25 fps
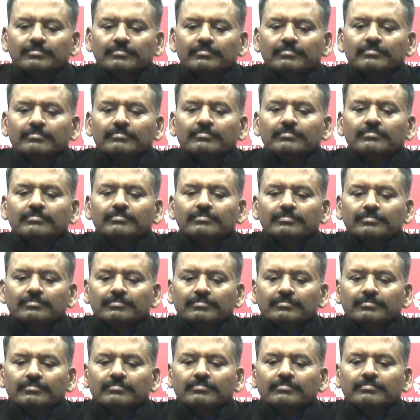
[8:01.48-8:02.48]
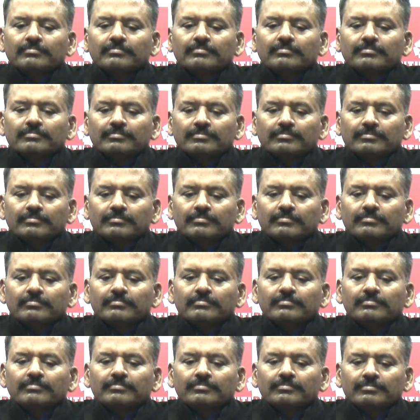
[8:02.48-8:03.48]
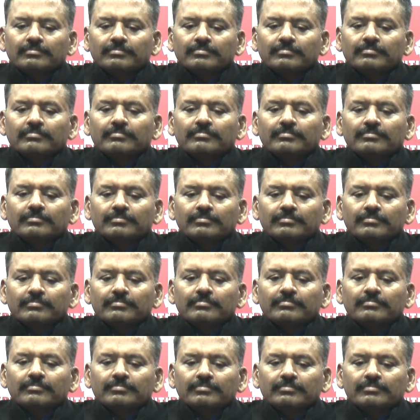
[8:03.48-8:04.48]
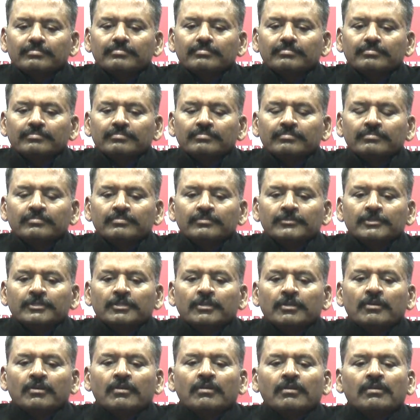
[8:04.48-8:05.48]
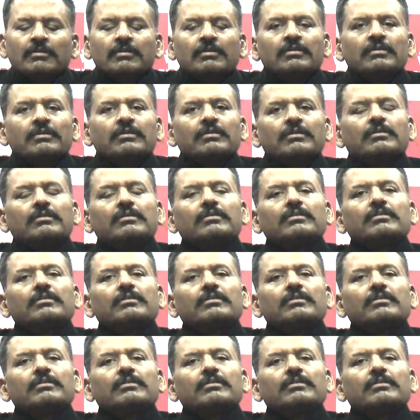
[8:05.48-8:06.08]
This person isn't speaking.